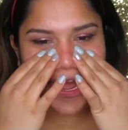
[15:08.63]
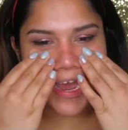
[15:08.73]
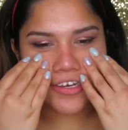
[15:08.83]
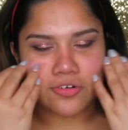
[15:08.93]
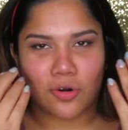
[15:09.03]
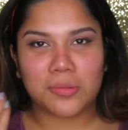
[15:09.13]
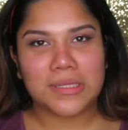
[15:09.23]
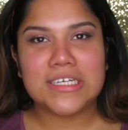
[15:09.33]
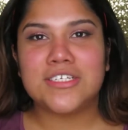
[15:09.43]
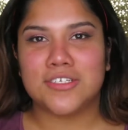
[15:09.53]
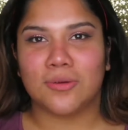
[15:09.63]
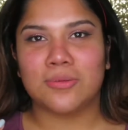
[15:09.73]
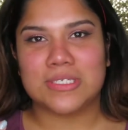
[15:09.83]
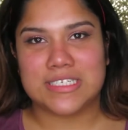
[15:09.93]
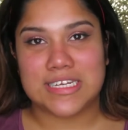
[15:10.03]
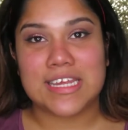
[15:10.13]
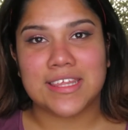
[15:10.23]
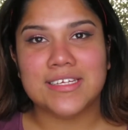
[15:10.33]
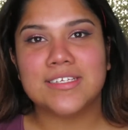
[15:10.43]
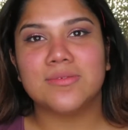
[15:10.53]
I normally don't see
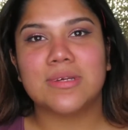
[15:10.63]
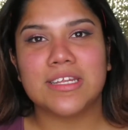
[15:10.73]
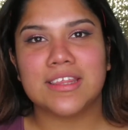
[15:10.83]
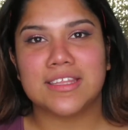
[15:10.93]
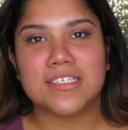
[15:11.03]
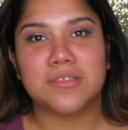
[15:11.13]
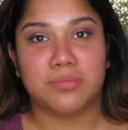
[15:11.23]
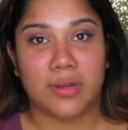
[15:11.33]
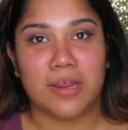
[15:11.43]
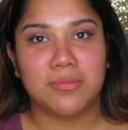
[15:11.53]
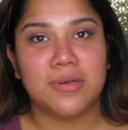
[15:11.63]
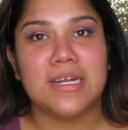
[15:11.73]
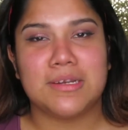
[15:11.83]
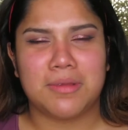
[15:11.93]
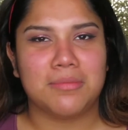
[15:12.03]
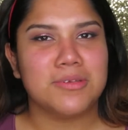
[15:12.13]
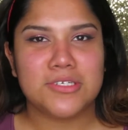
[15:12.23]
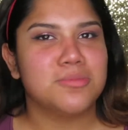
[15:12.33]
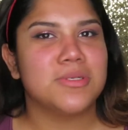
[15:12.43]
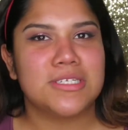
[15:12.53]
this with this primer, and maybe
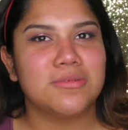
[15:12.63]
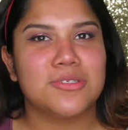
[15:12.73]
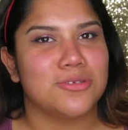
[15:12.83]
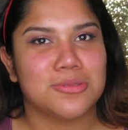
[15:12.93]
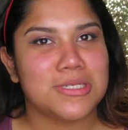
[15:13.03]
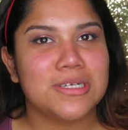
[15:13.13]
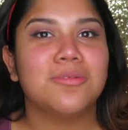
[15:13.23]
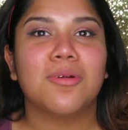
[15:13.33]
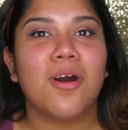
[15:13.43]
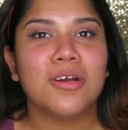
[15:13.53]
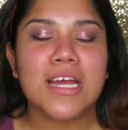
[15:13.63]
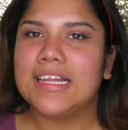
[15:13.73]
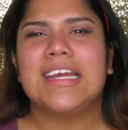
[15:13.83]
just because I was using it wrong.